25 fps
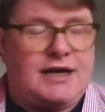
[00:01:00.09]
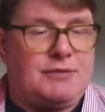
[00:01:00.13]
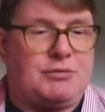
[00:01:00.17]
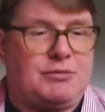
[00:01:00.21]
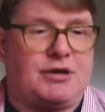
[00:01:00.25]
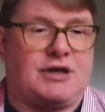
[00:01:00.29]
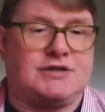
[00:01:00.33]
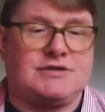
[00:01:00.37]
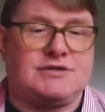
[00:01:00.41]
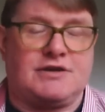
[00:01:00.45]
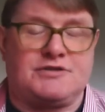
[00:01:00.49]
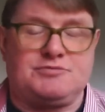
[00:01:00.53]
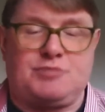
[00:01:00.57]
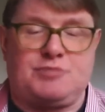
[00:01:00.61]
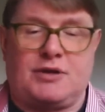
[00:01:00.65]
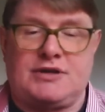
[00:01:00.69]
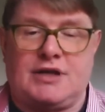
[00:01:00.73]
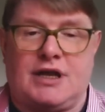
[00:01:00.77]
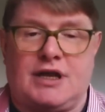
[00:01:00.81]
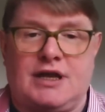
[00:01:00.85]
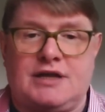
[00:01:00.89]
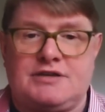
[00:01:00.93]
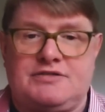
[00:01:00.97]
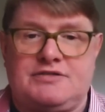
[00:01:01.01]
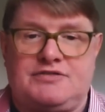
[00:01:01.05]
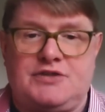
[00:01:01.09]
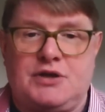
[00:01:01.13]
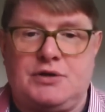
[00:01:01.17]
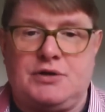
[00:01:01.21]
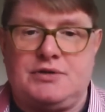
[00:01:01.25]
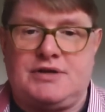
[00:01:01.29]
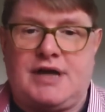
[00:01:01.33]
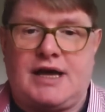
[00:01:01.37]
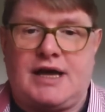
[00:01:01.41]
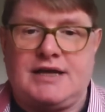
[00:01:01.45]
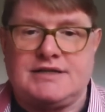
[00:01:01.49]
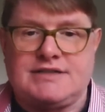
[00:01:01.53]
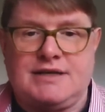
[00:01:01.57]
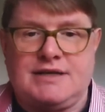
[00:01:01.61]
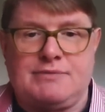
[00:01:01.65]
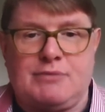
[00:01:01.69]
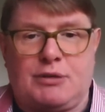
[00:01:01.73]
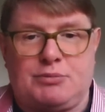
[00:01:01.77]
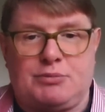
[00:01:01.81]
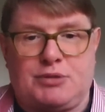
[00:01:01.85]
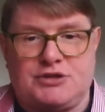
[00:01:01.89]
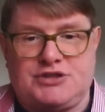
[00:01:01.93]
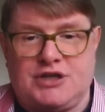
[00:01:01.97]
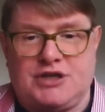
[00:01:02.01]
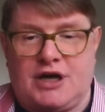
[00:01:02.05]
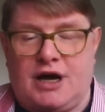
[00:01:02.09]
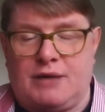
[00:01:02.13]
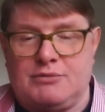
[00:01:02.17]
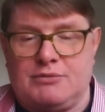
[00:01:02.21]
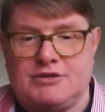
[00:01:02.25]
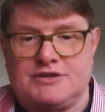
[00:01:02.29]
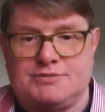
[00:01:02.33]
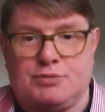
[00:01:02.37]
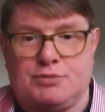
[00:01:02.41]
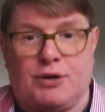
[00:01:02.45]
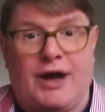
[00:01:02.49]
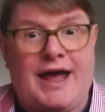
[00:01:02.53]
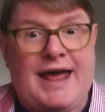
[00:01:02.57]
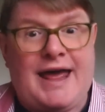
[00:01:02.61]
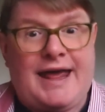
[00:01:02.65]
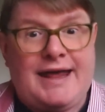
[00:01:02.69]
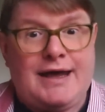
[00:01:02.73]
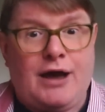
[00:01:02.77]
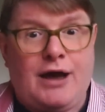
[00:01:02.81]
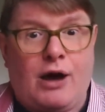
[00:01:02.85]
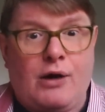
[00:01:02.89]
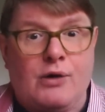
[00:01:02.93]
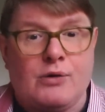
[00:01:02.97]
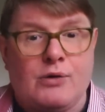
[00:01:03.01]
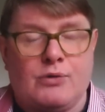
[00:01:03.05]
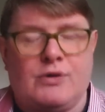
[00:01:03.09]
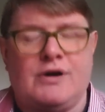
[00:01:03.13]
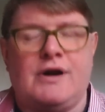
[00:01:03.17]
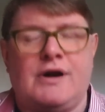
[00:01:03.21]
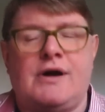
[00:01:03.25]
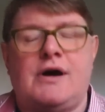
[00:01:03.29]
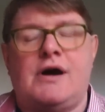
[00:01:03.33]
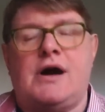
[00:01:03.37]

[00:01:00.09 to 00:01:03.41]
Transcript: because I spent the last few days in my pyjamas. But hey ho!